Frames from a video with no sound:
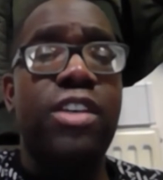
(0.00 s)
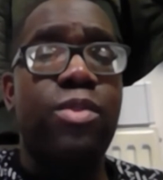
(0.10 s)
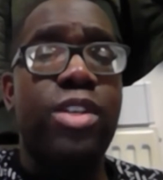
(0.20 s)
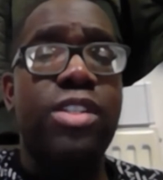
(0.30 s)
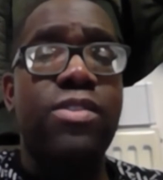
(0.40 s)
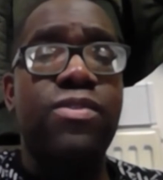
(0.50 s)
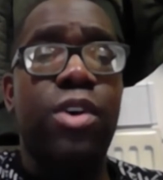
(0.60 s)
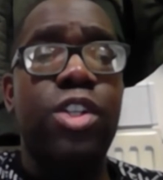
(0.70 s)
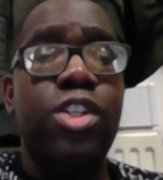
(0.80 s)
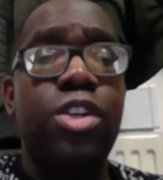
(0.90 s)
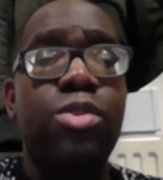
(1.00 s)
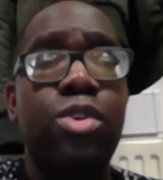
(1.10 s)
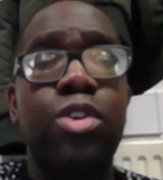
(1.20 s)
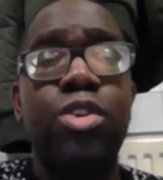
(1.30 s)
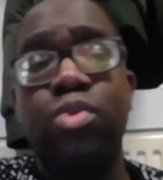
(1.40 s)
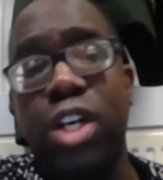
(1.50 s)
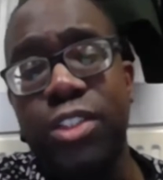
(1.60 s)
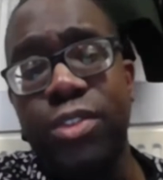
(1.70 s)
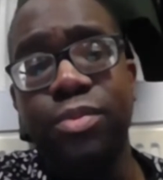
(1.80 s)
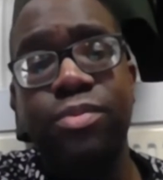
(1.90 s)
if Ollie goes on a
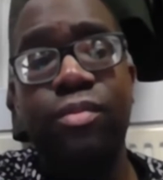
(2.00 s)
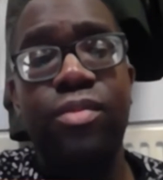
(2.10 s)
run,